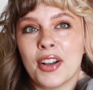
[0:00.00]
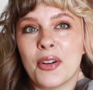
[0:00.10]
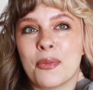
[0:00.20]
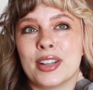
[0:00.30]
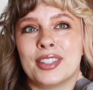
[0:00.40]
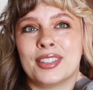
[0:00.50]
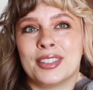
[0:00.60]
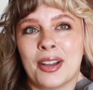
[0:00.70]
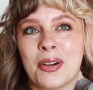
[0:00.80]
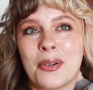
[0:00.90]
was
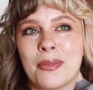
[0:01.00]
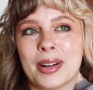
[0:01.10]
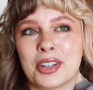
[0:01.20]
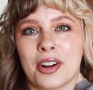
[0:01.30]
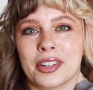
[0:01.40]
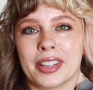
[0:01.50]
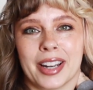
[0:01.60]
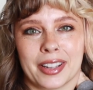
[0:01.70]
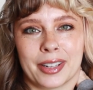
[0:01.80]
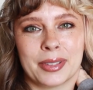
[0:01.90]
so much harder than
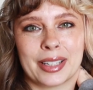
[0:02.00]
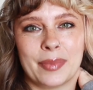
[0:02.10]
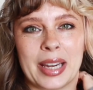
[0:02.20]
I thought it was going to